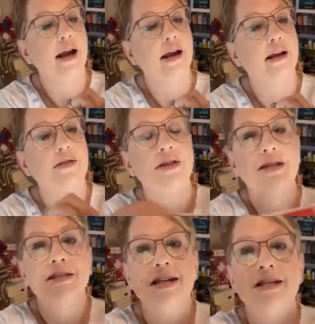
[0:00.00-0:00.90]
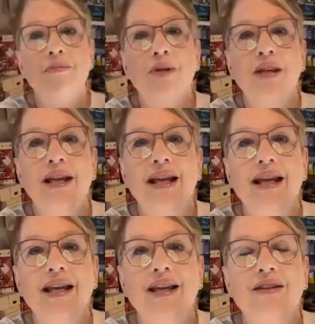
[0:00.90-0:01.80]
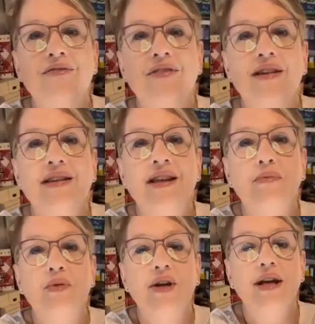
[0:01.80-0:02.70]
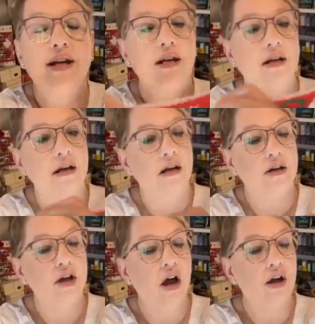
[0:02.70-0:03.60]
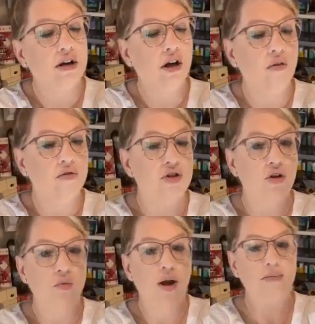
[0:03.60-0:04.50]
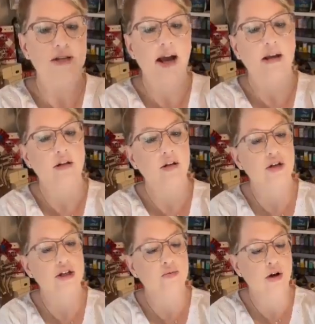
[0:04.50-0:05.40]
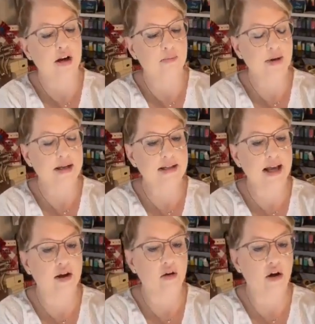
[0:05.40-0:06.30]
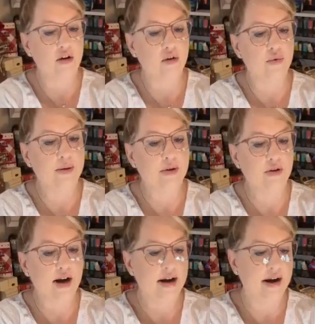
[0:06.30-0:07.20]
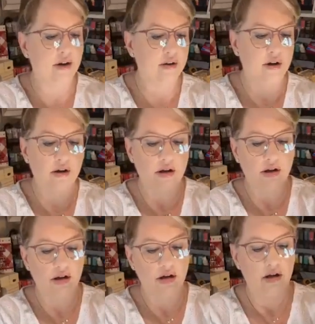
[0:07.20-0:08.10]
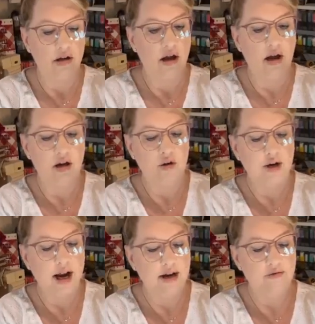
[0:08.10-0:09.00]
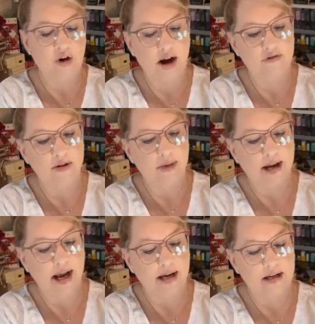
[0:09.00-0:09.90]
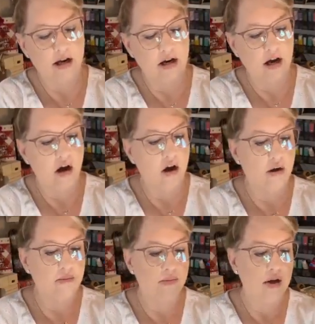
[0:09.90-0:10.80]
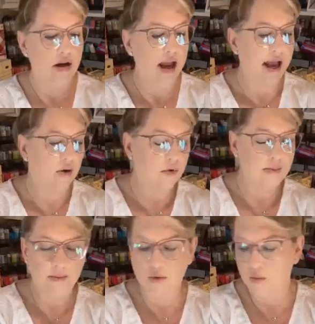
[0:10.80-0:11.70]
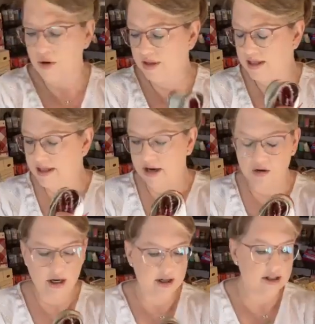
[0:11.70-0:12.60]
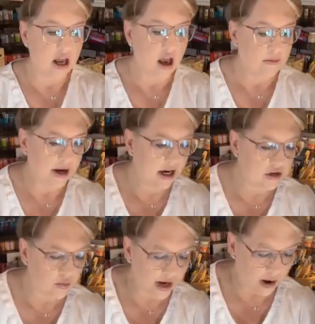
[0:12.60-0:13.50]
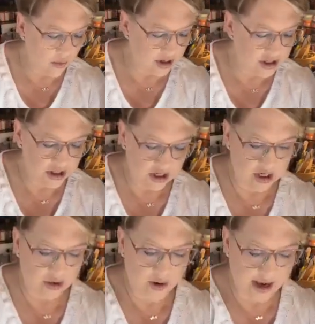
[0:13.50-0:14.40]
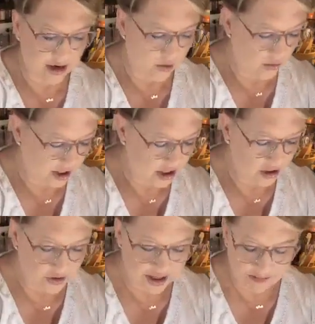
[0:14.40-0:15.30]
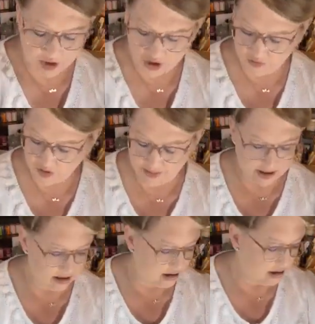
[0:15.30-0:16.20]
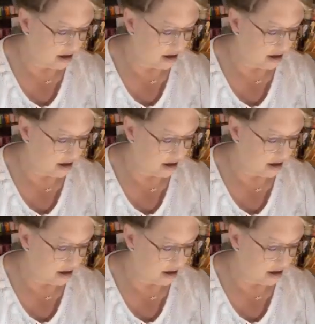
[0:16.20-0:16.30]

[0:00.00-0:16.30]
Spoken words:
And this says Believe. Isn't that pretty? Y'all ought to go over to her website and look. She's running a big sale on her ribbon right now. CreativeCraftingByKatie.com. I don't remember what the sale is. But here's what I want to do. I don't want to use a bunch of ribbon.